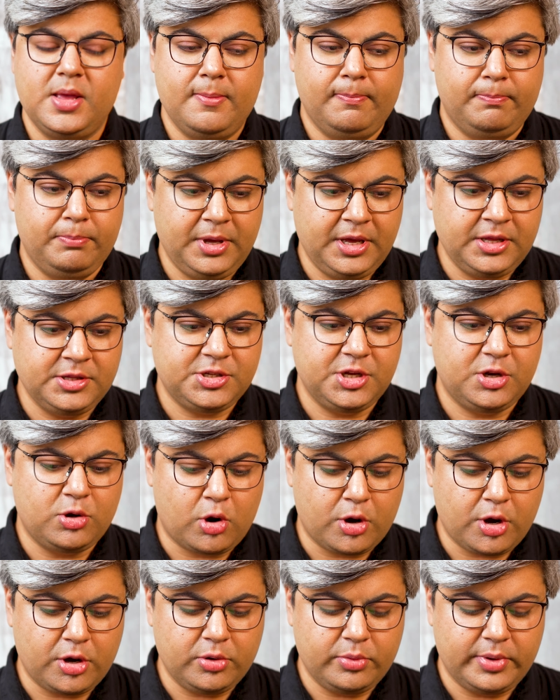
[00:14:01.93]
means in
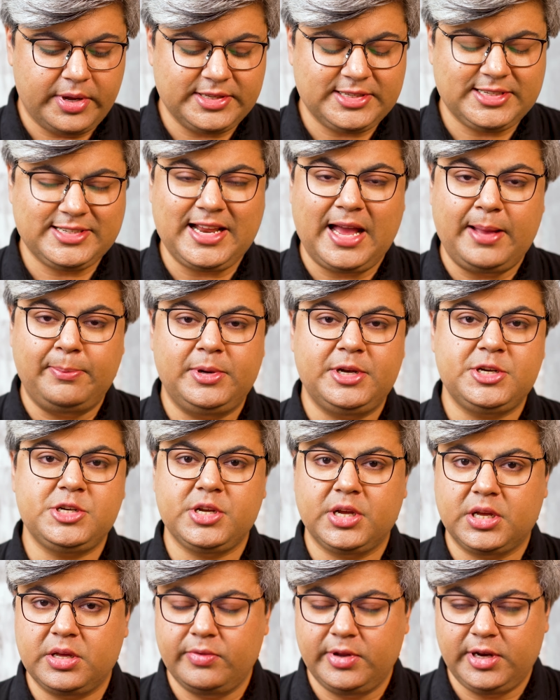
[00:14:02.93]
order to establish
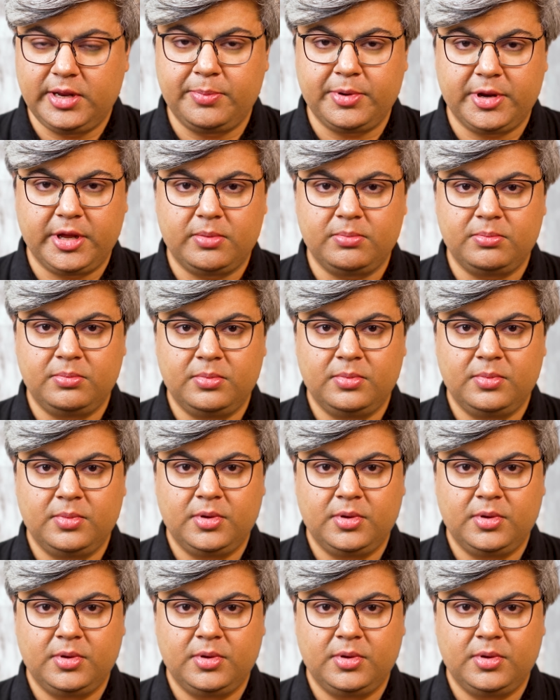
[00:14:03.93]
equilibrium,